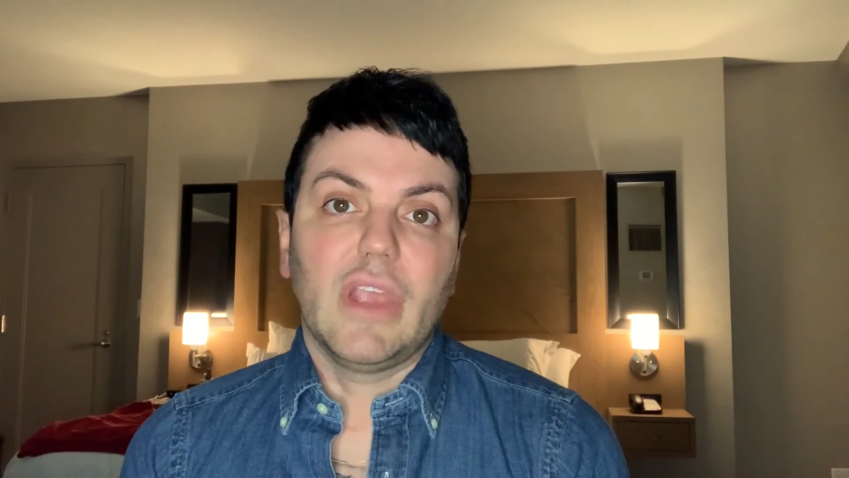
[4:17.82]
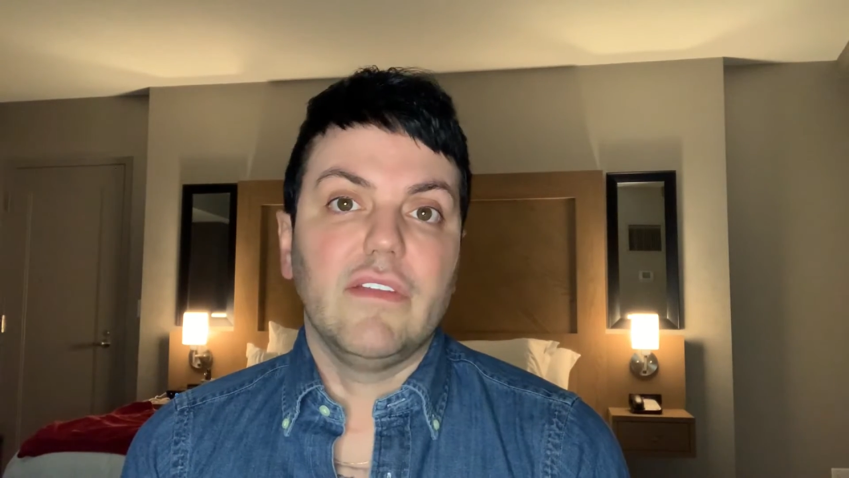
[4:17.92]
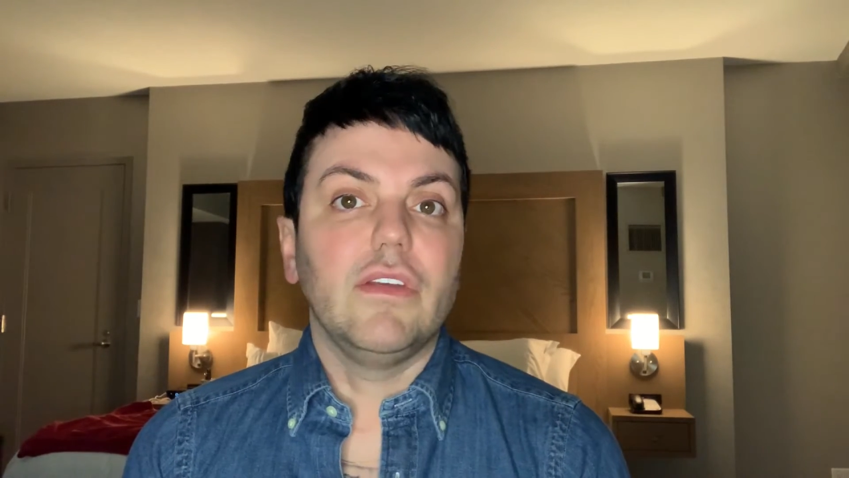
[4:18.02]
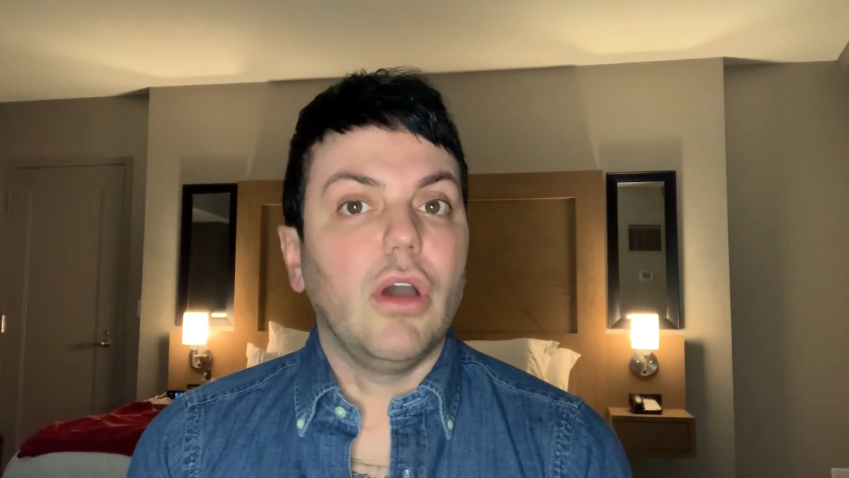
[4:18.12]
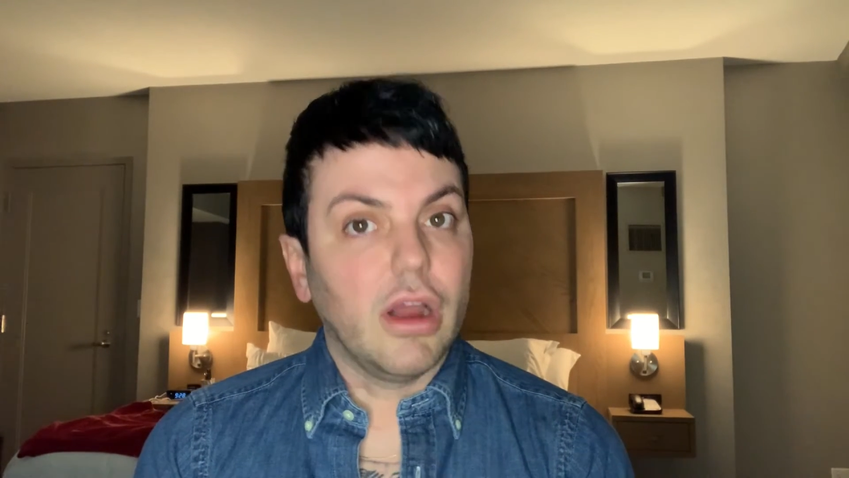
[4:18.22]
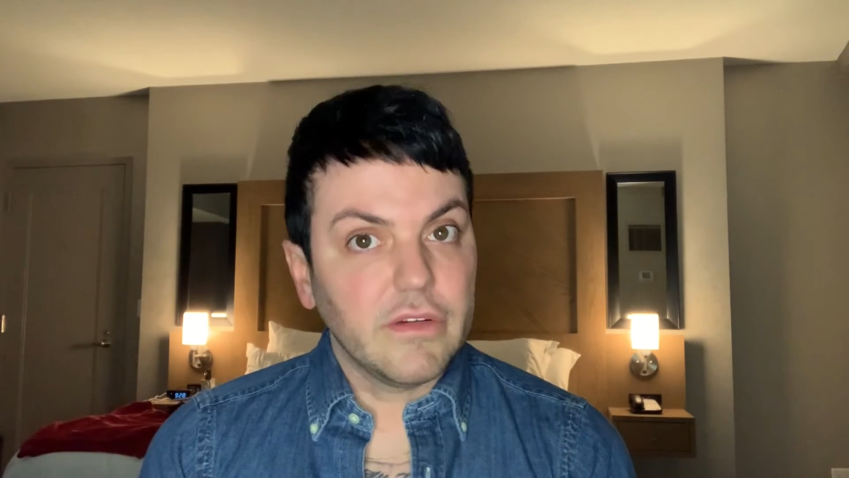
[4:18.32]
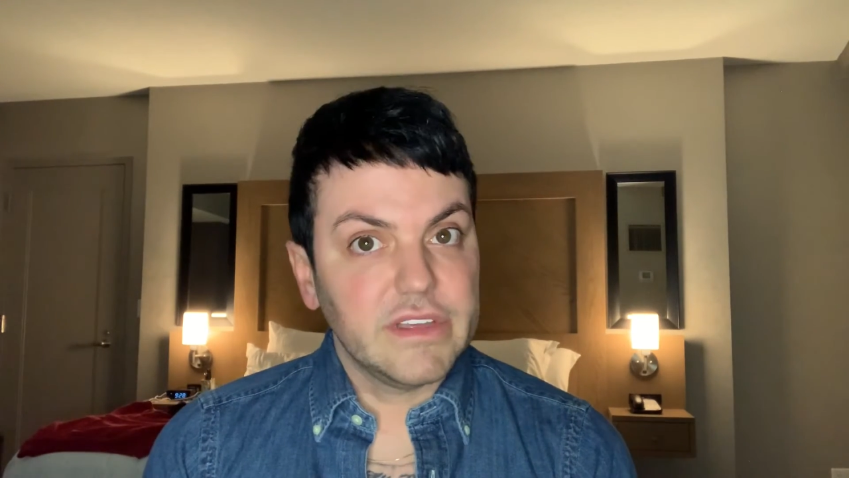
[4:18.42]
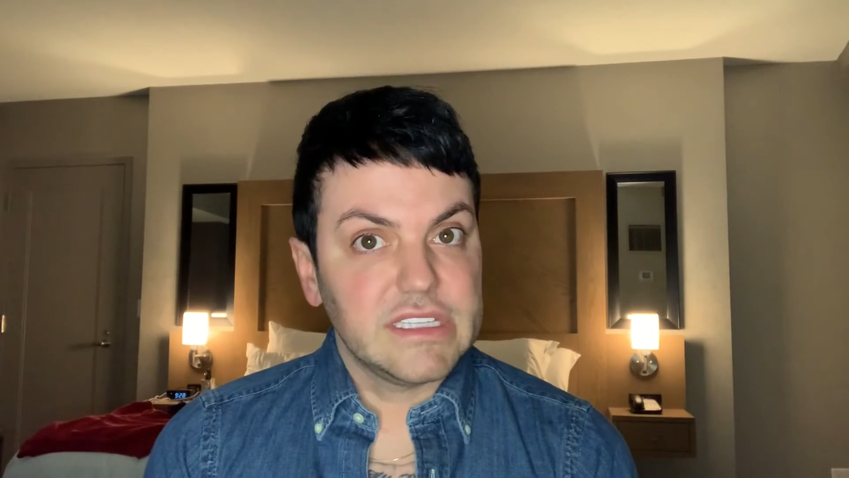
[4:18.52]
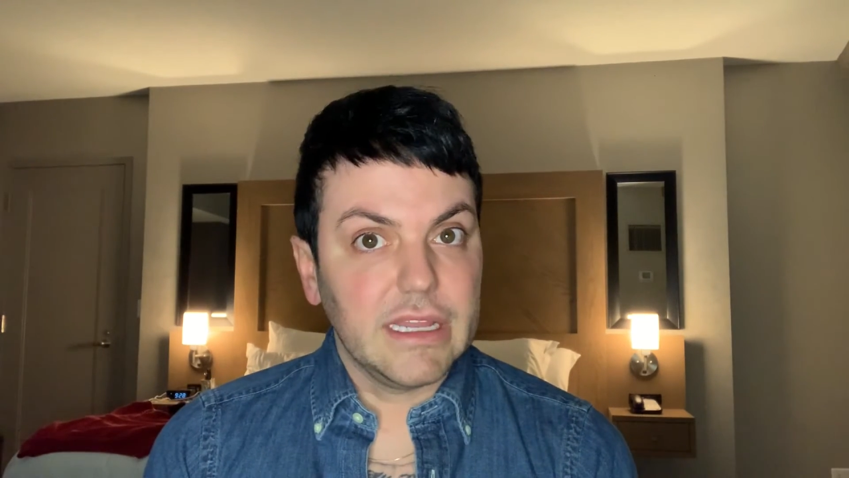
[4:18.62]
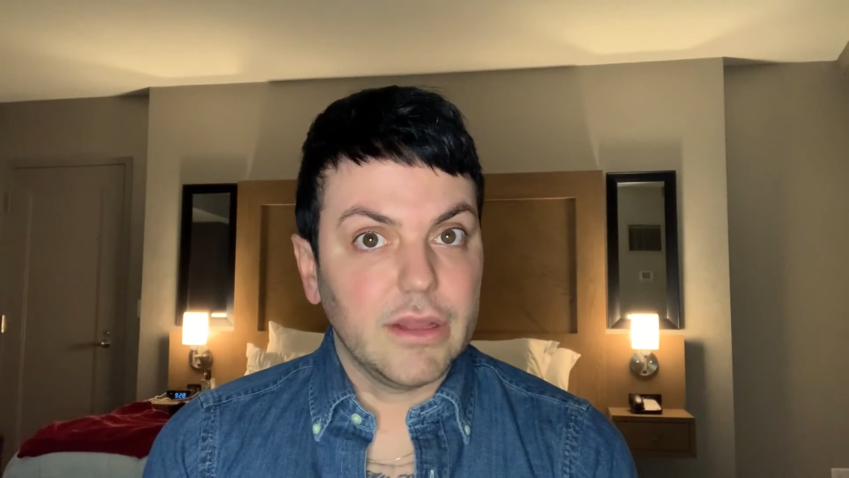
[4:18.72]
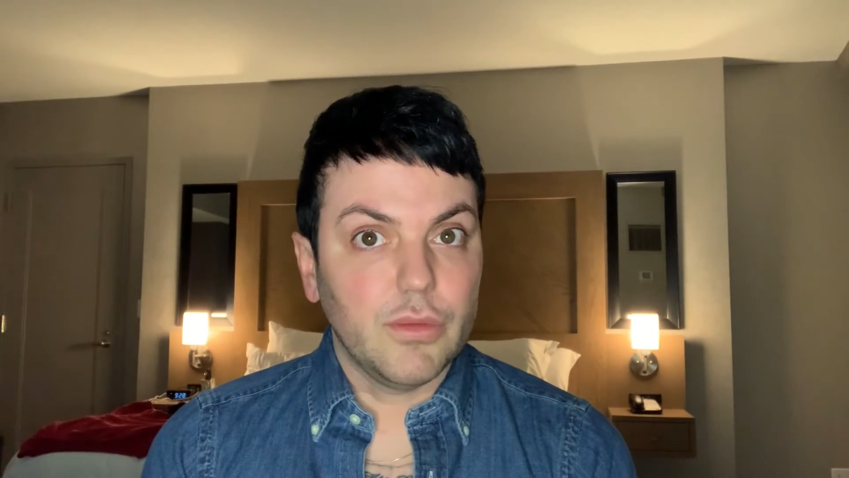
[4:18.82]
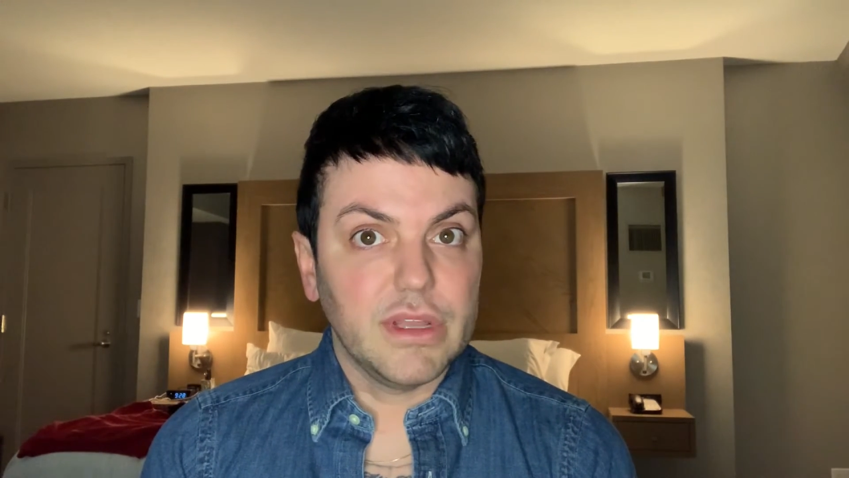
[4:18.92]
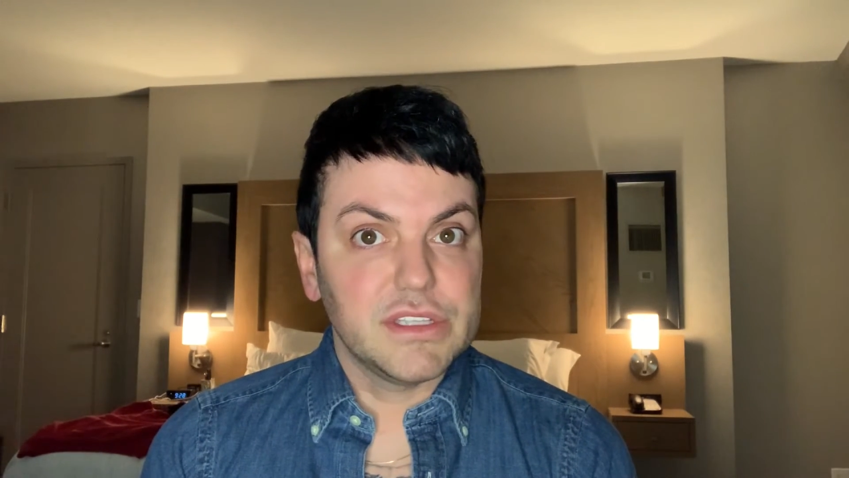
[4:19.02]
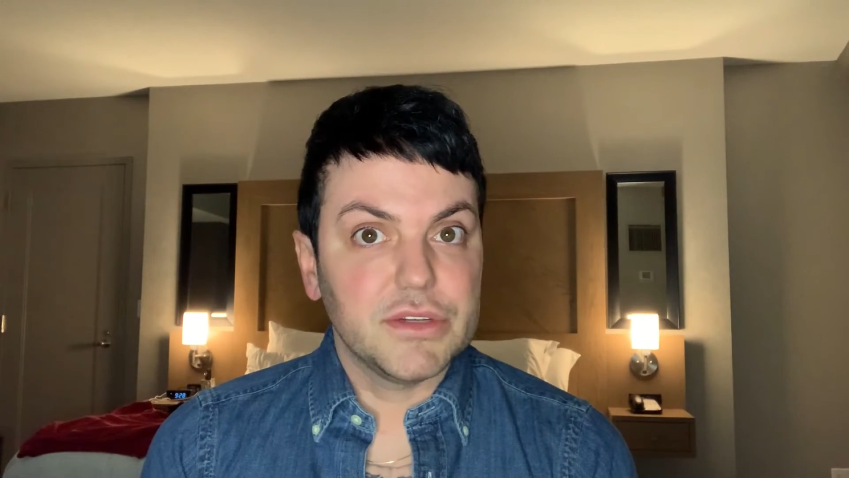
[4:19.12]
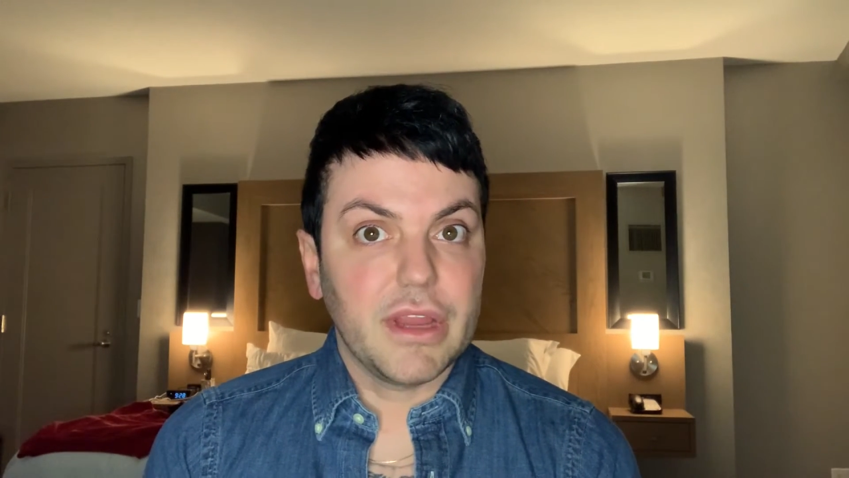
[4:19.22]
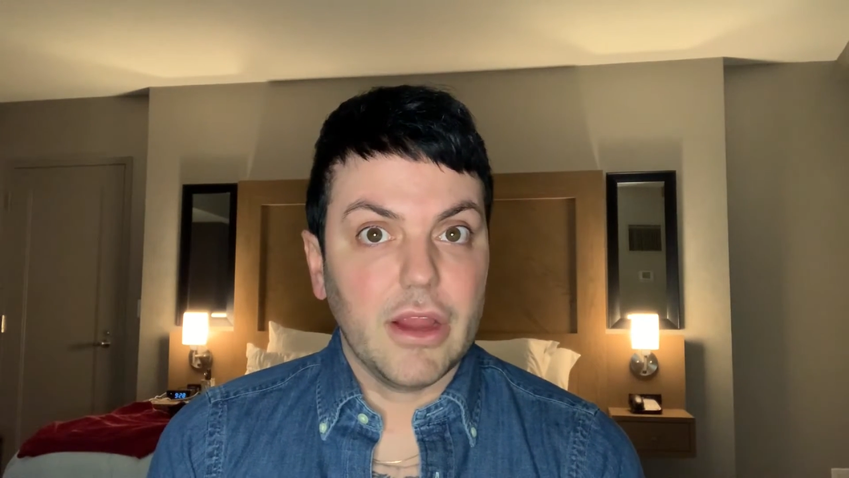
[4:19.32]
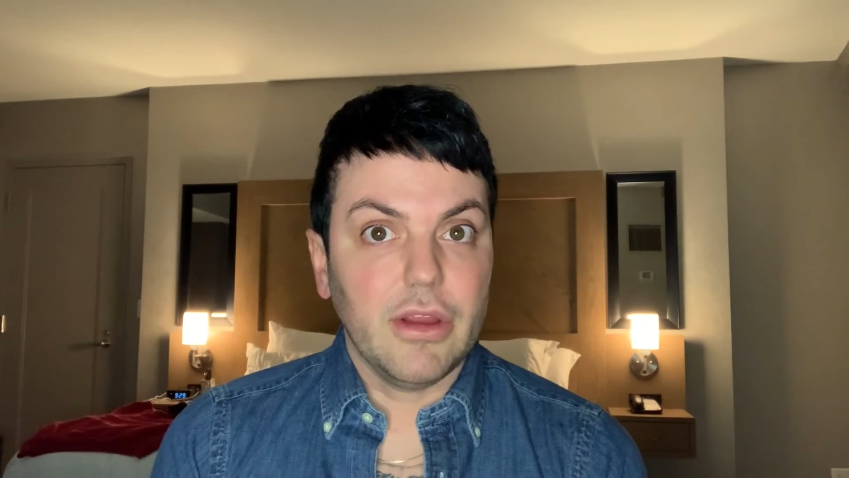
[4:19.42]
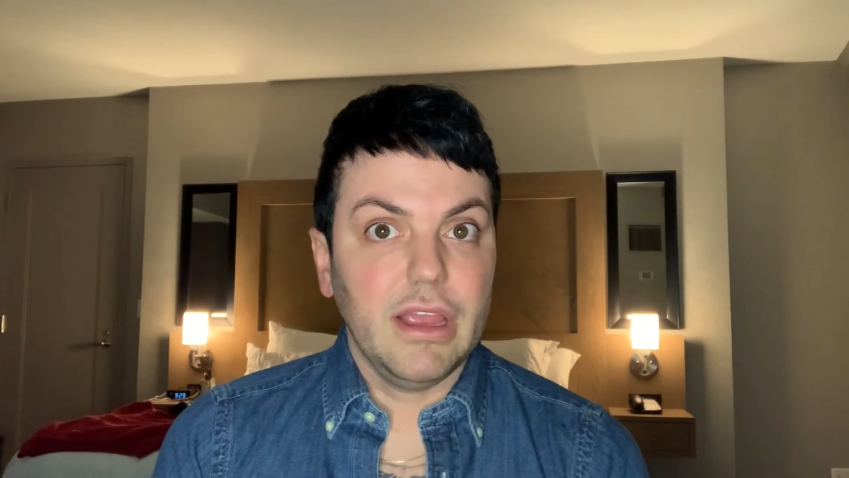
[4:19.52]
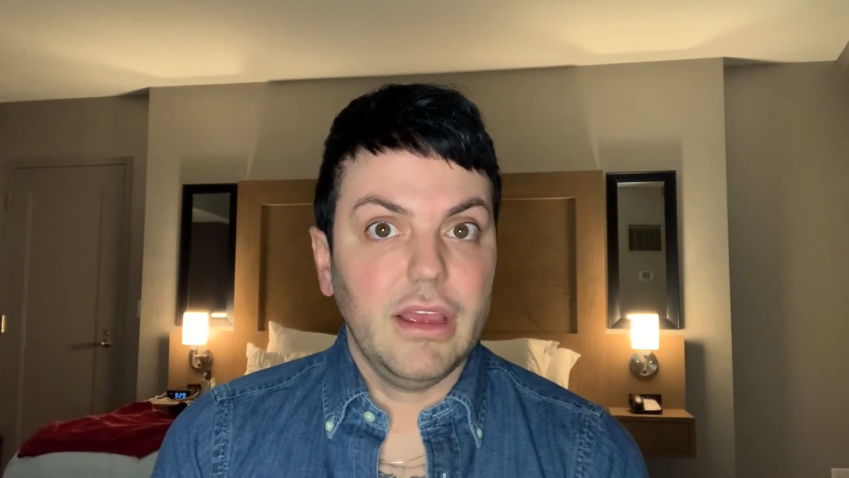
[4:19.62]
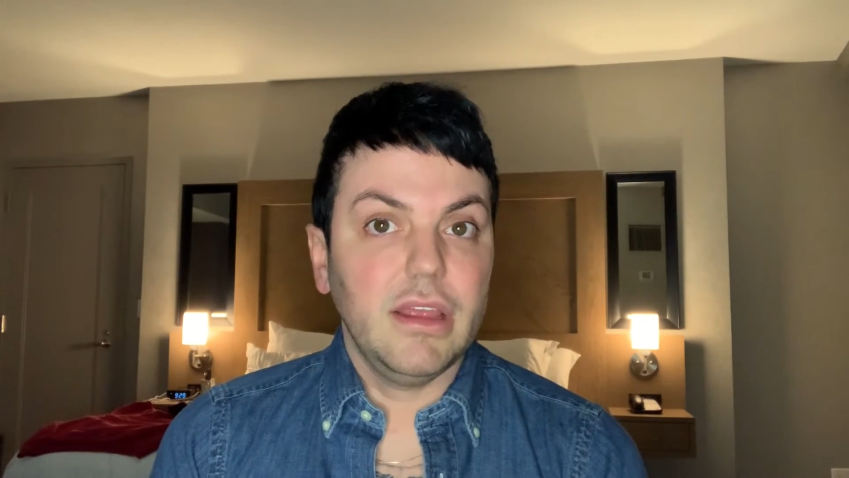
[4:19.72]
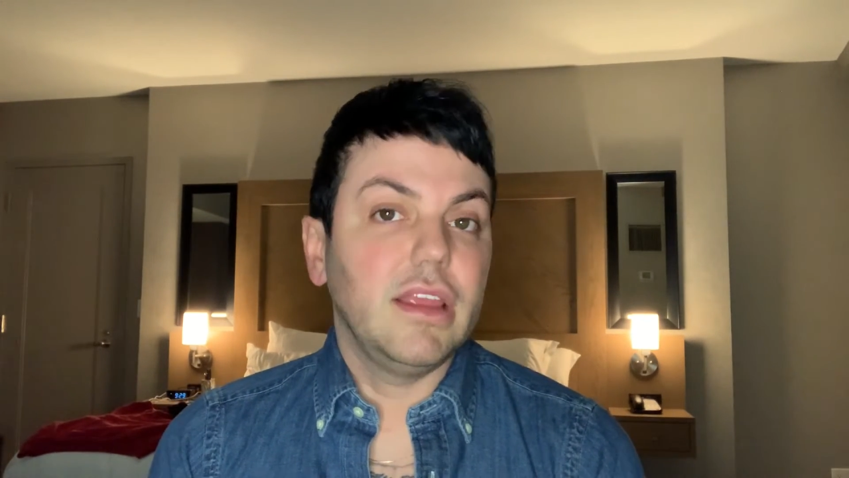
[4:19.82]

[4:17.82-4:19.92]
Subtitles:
If you are visiting the Windsor area,